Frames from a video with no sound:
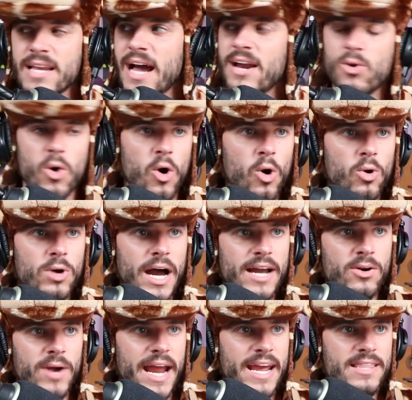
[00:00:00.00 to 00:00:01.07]

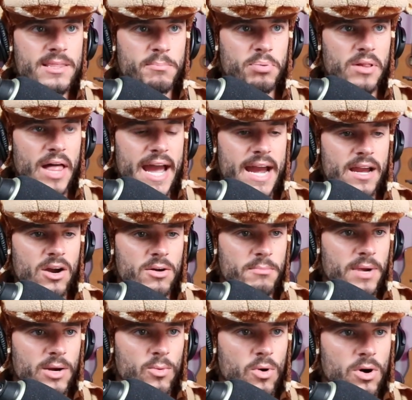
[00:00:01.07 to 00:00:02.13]
don't hang the plaque on
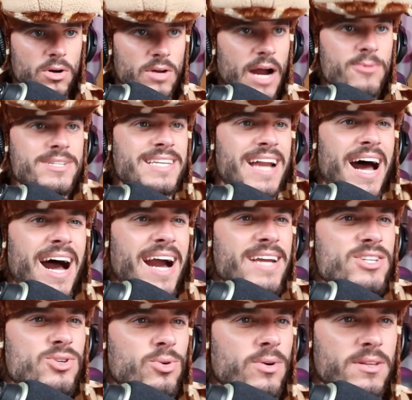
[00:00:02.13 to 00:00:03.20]
my wall. I was in high
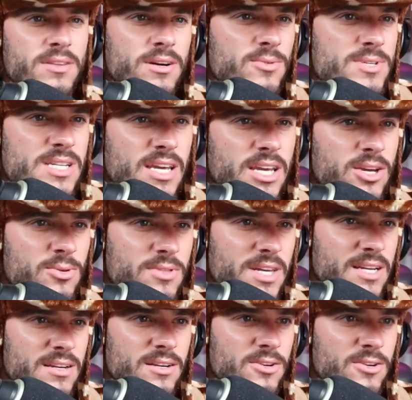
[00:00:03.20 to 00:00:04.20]
school. I thought it was a cute thing to